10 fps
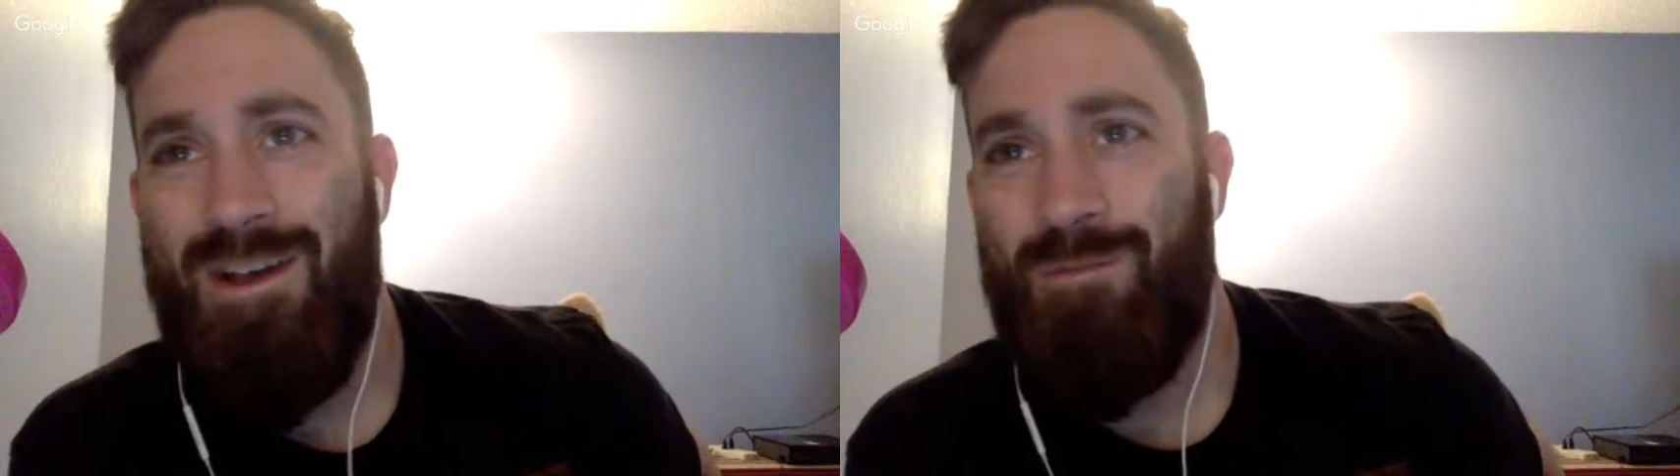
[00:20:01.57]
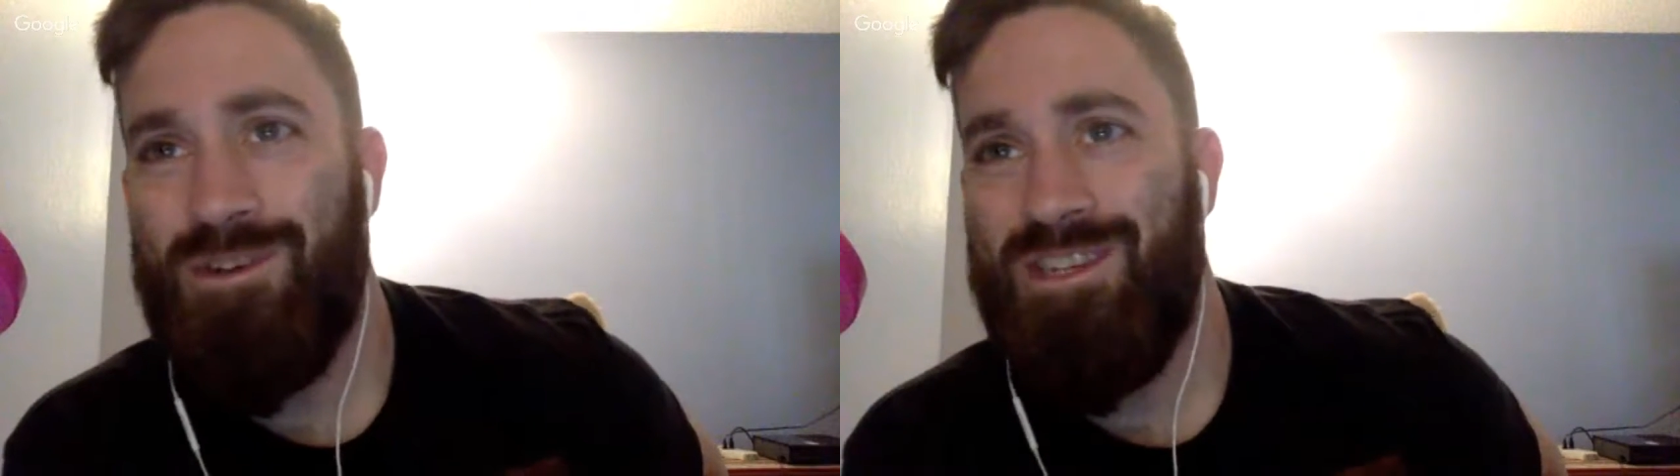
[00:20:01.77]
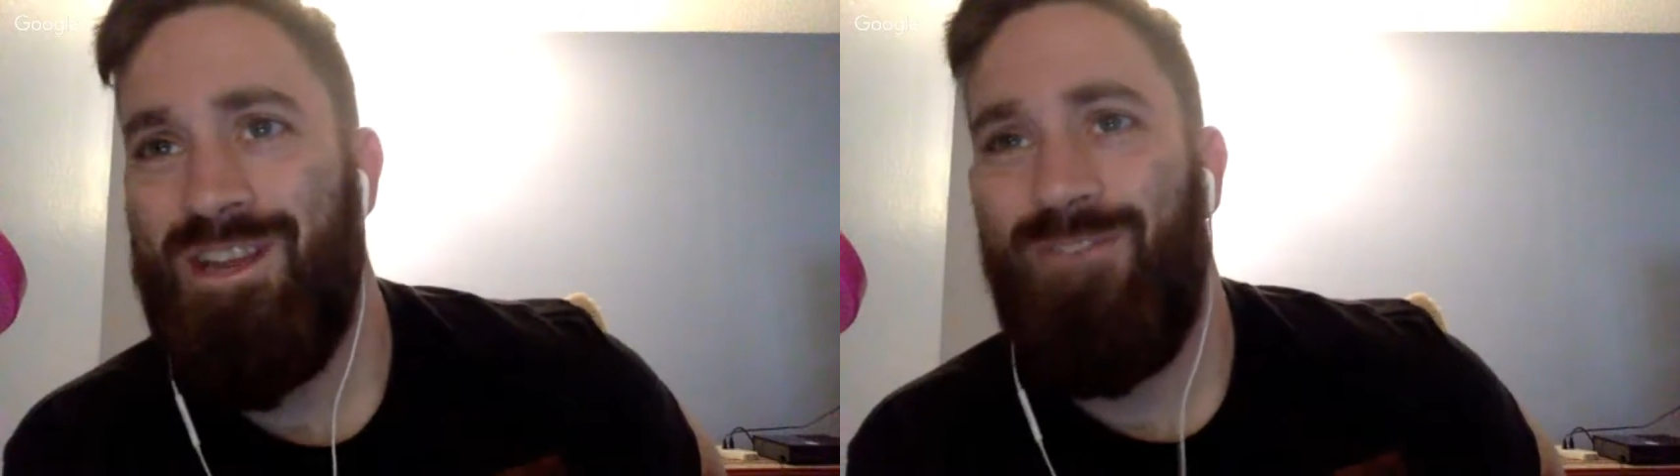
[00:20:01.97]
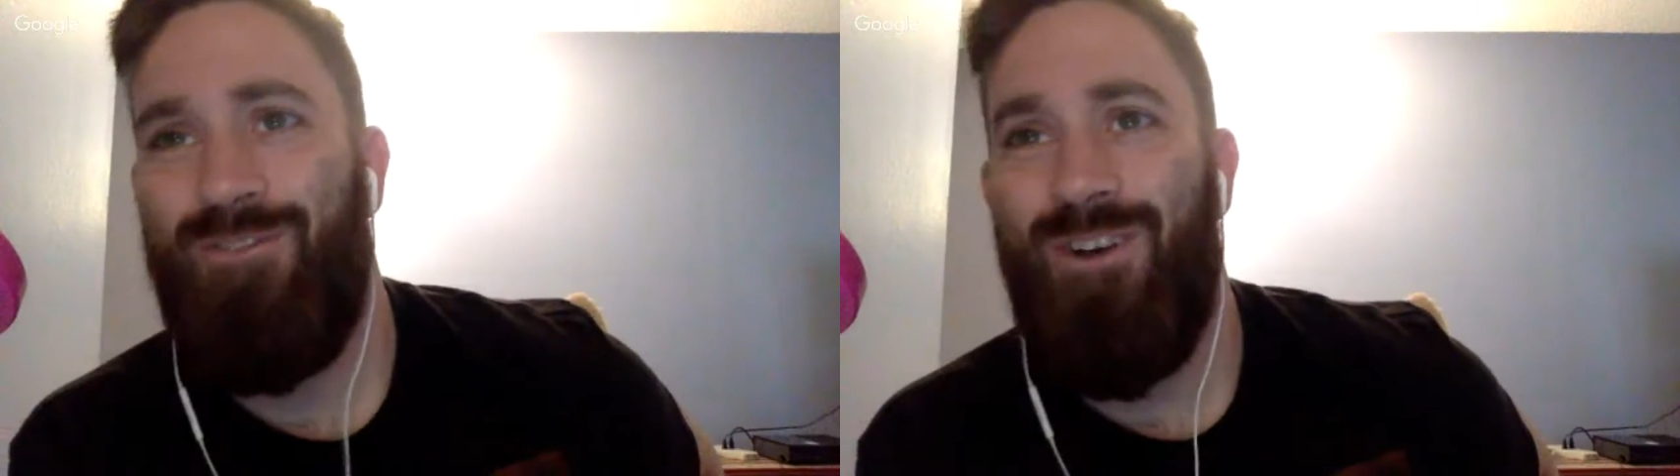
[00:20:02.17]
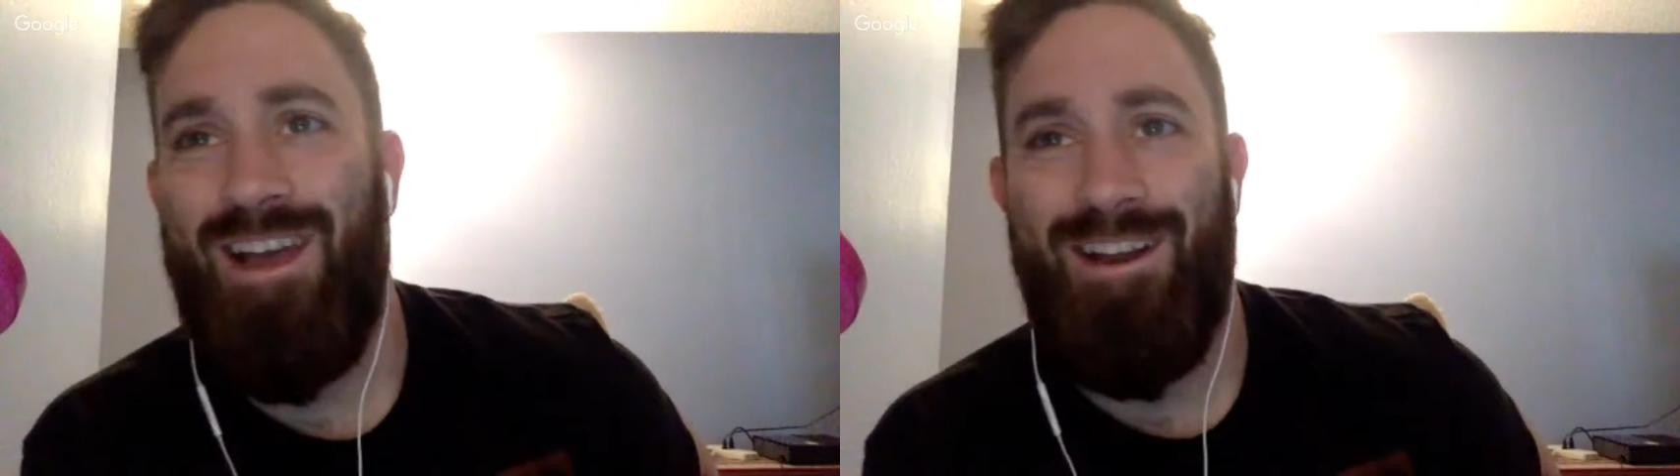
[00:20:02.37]
most of that
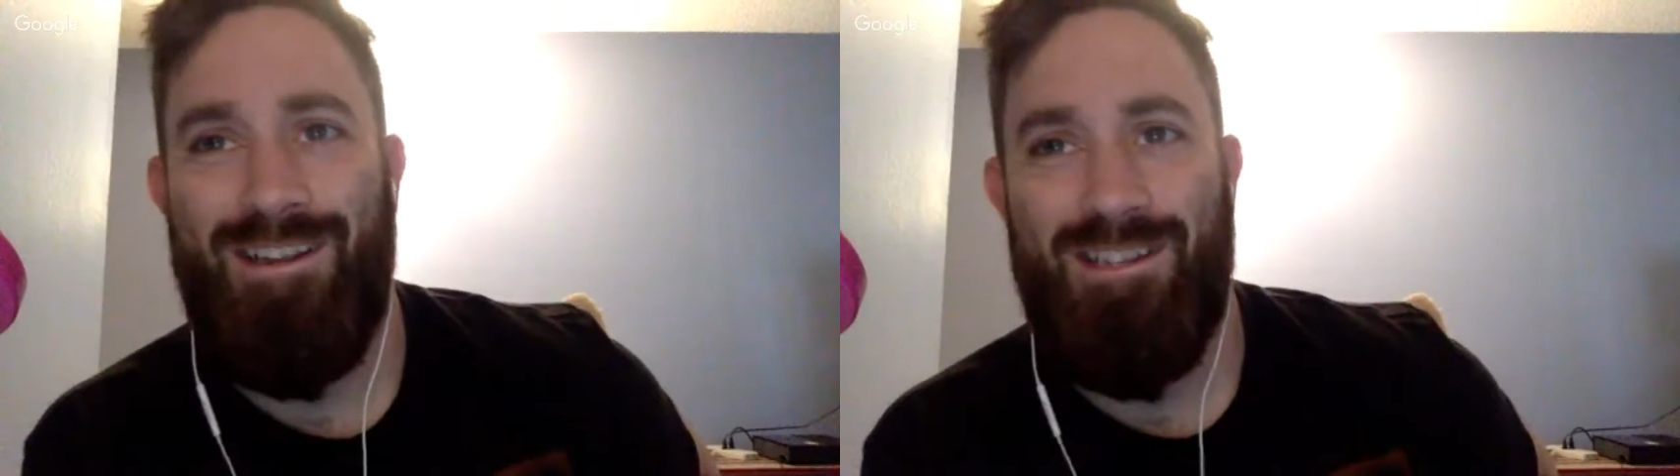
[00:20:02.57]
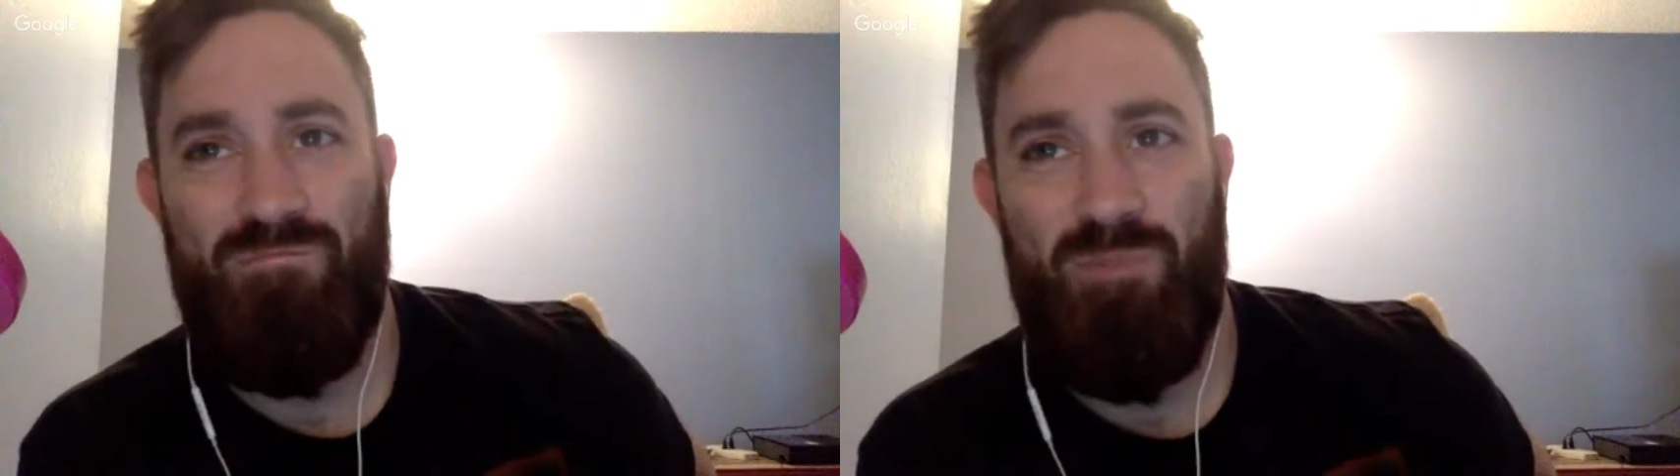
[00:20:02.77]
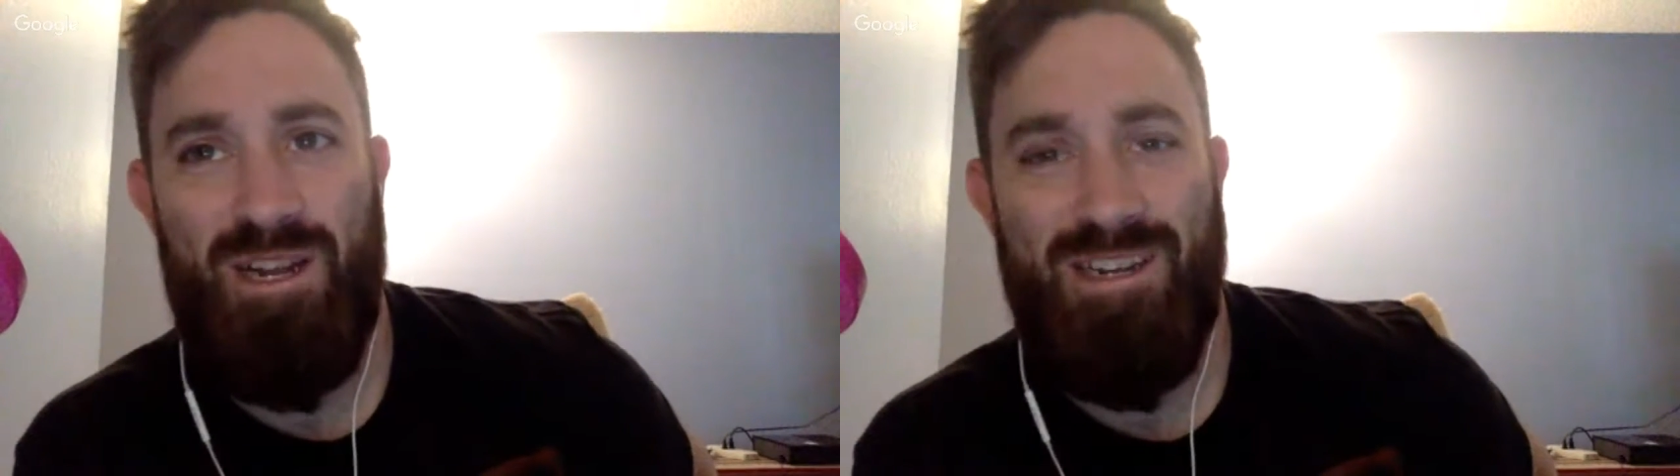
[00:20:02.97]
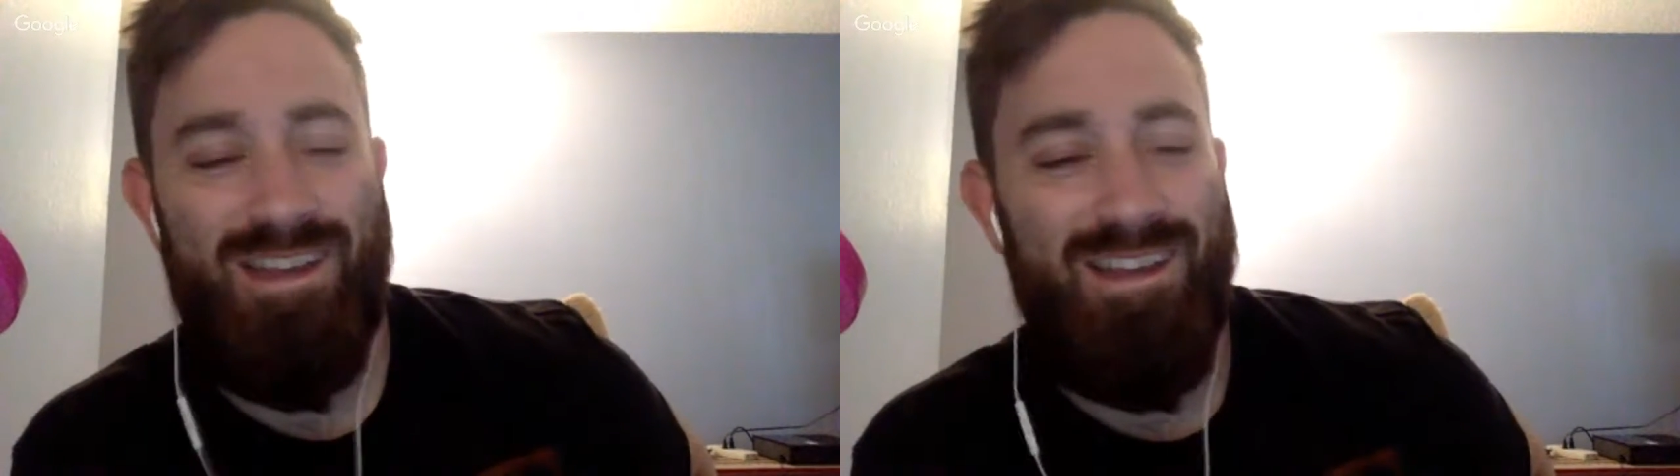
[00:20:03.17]
fight on his butt